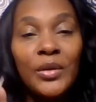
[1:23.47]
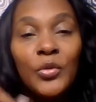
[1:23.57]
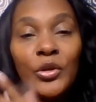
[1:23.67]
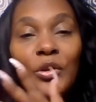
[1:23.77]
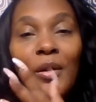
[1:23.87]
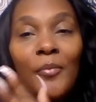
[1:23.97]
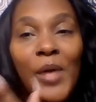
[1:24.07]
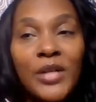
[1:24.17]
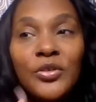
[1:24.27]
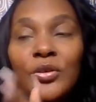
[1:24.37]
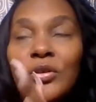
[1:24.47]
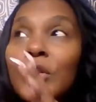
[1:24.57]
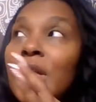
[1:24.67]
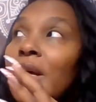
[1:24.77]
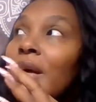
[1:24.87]
When you're a
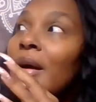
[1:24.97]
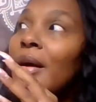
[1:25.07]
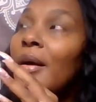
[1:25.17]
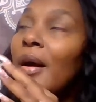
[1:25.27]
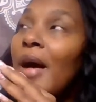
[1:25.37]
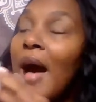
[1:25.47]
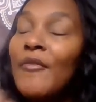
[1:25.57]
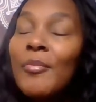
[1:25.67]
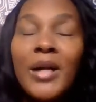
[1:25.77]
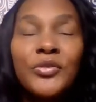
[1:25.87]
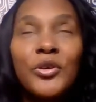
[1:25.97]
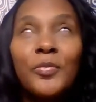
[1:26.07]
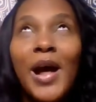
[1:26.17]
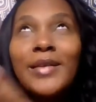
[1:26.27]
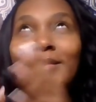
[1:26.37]
magical, have a magical
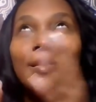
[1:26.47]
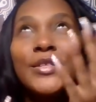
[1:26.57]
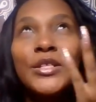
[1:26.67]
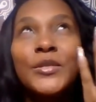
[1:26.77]
practice,